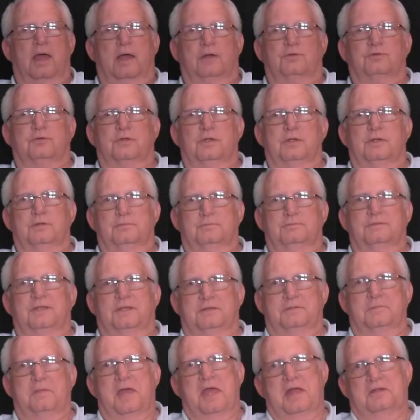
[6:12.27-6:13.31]
actually
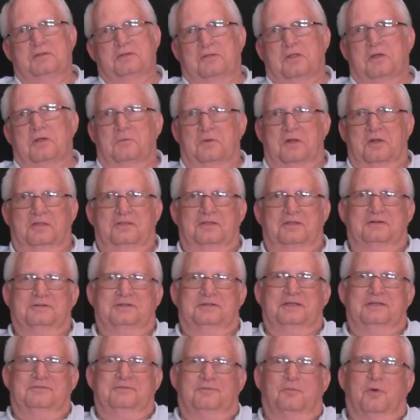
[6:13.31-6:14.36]
did manual on one or
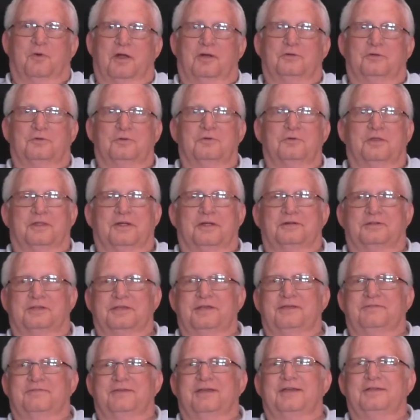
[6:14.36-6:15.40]
two of their
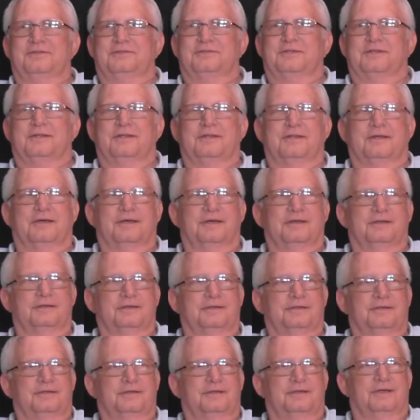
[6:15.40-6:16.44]
TVs. And,
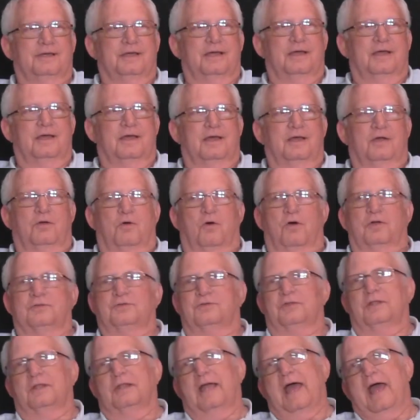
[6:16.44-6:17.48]
of course,
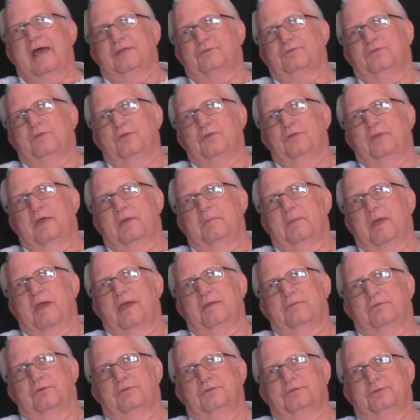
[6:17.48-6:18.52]
the last few they
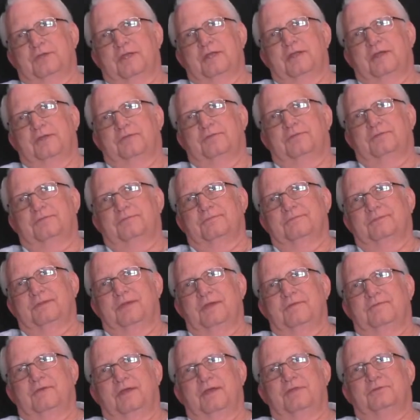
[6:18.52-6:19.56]
made were Zenith
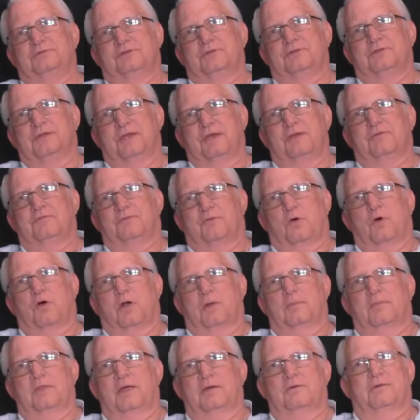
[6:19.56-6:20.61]
TVs in kit
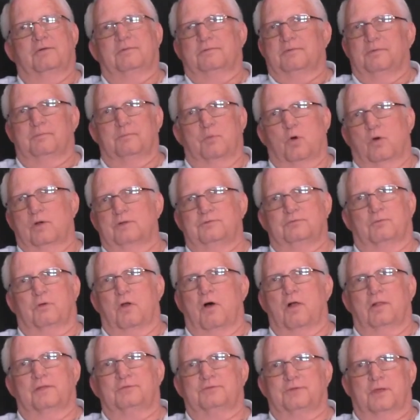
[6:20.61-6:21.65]
form. The boards were
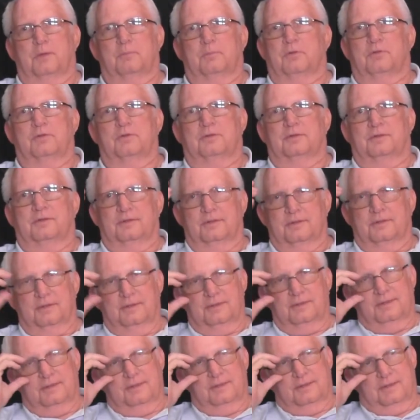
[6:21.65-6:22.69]
all assembled
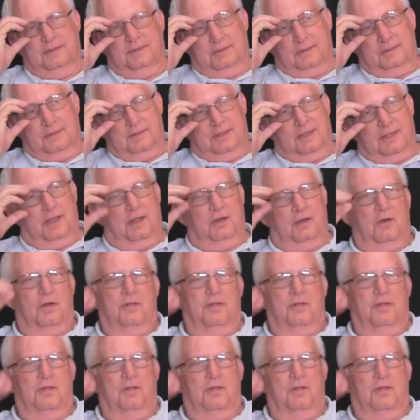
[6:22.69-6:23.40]
and all